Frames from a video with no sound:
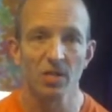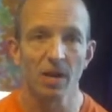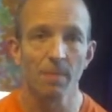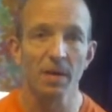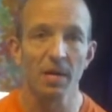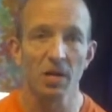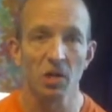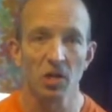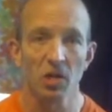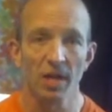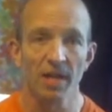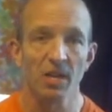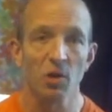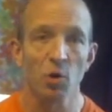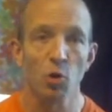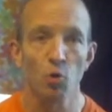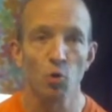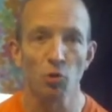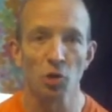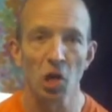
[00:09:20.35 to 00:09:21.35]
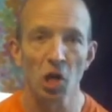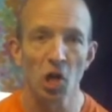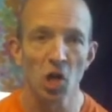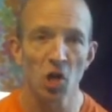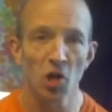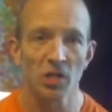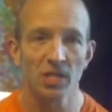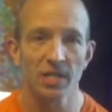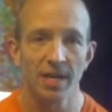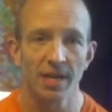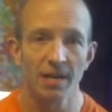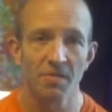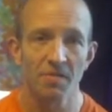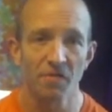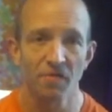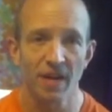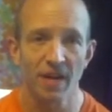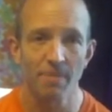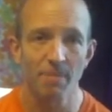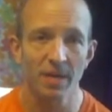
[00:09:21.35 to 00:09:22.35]
I'm going to go called Lockdown
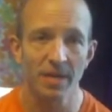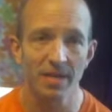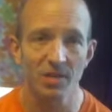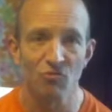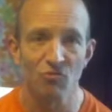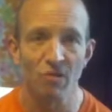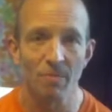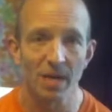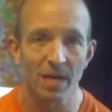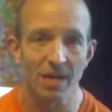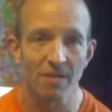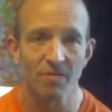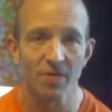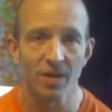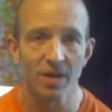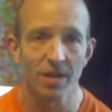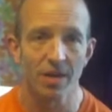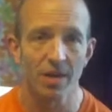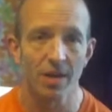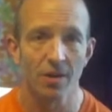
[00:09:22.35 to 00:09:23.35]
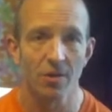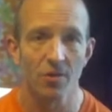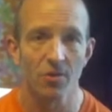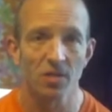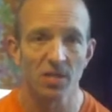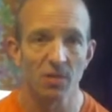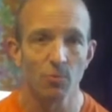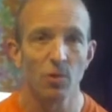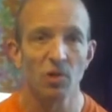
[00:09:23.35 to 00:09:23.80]
Family Drumming videos,